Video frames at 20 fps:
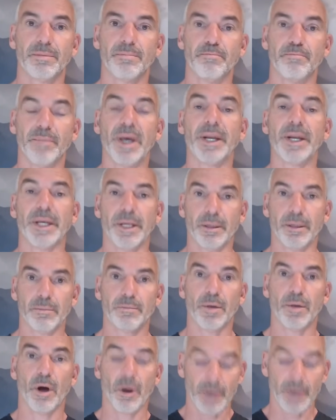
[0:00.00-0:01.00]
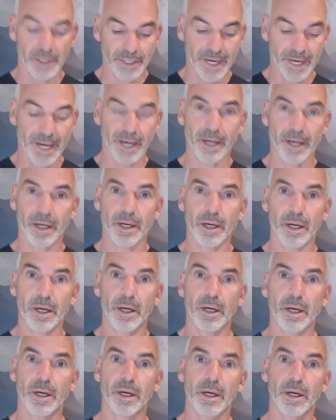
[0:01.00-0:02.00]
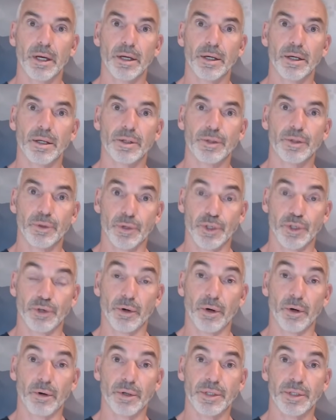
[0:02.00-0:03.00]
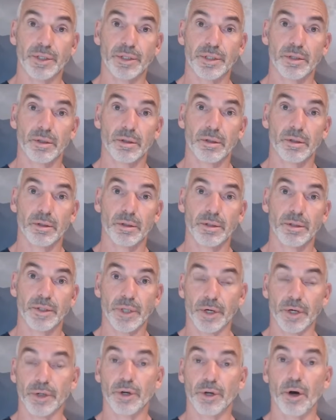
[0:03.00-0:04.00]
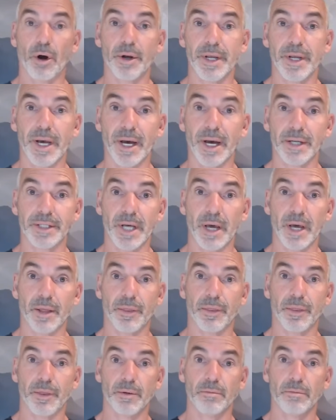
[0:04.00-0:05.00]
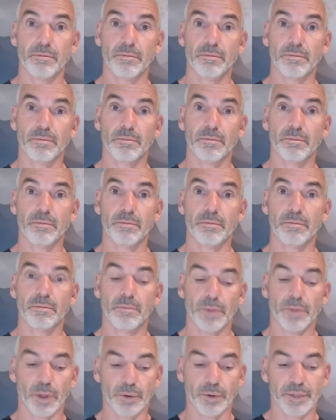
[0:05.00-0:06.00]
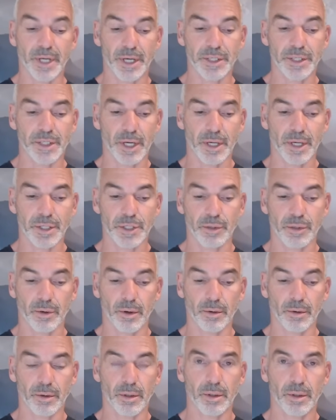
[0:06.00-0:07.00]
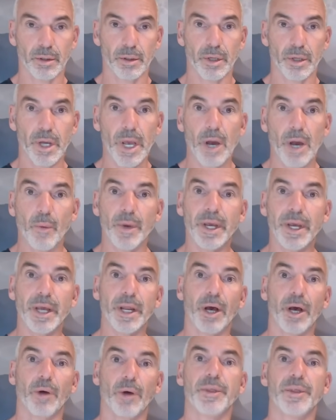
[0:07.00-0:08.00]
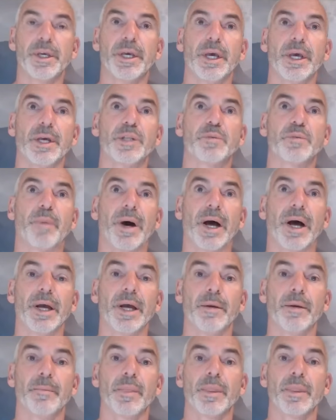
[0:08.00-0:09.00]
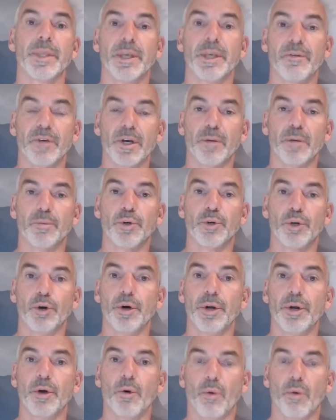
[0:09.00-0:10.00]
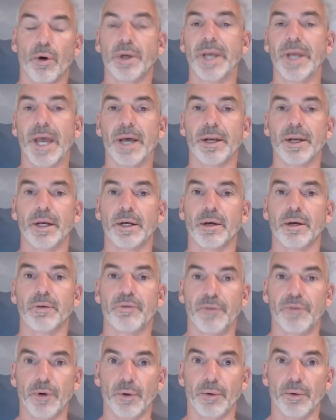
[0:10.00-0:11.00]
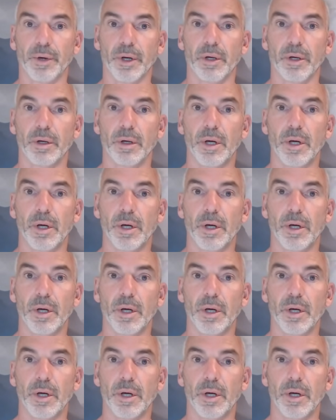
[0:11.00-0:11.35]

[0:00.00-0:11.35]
many. Heart attack, two strokes, sudden cardiac death, low testosterone. We get healthy kids by giving them good organic food,